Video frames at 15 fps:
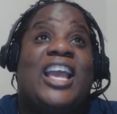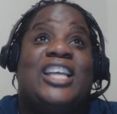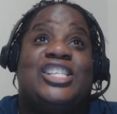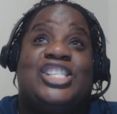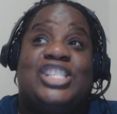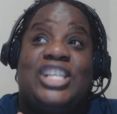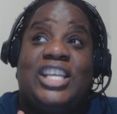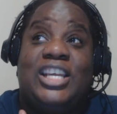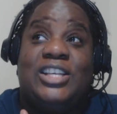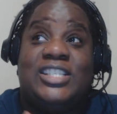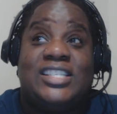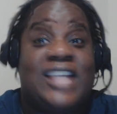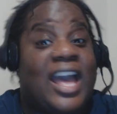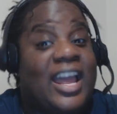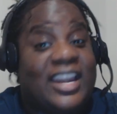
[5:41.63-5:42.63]
and she
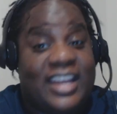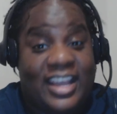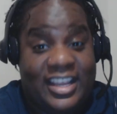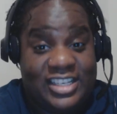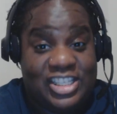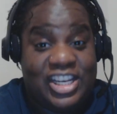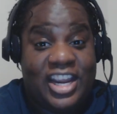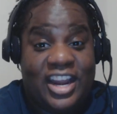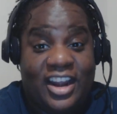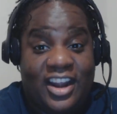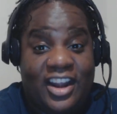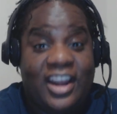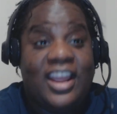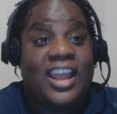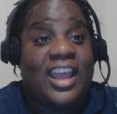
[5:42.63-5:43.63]
sat in that
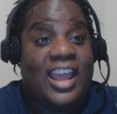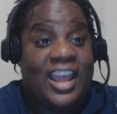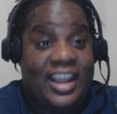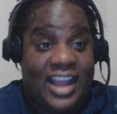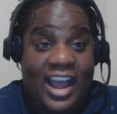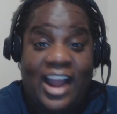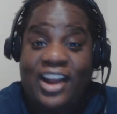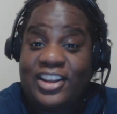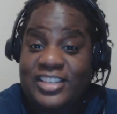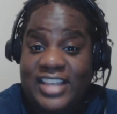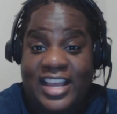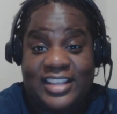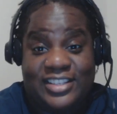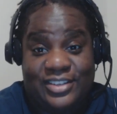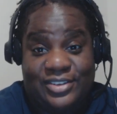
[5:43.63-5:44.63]
chair and got her
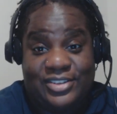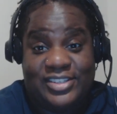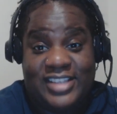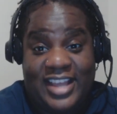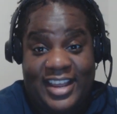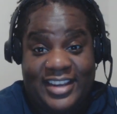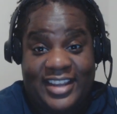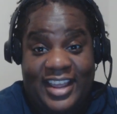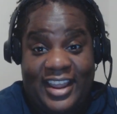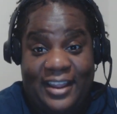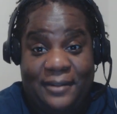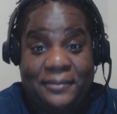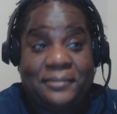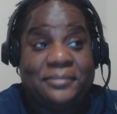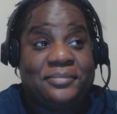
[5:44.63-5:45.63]
tattoos that
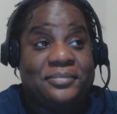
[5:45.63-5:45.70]
day.